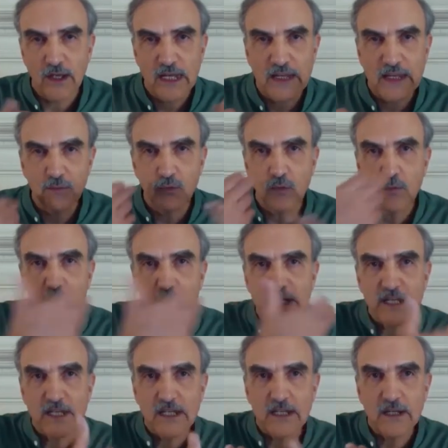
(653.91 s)
it will
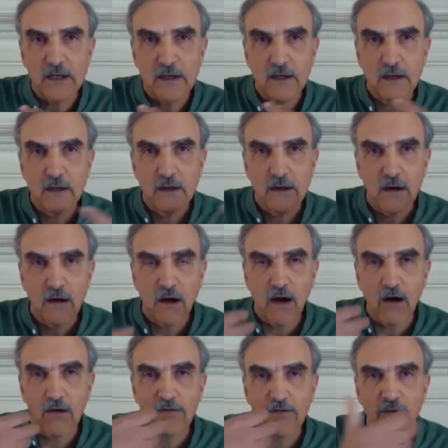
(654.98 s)
be
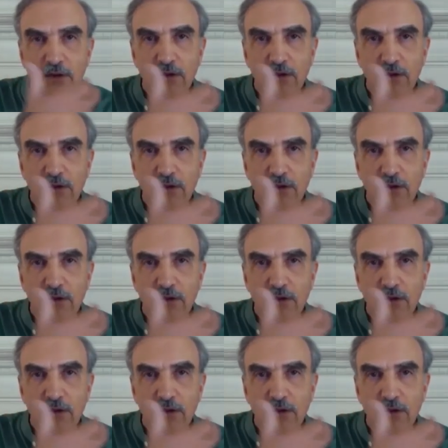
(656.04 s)
off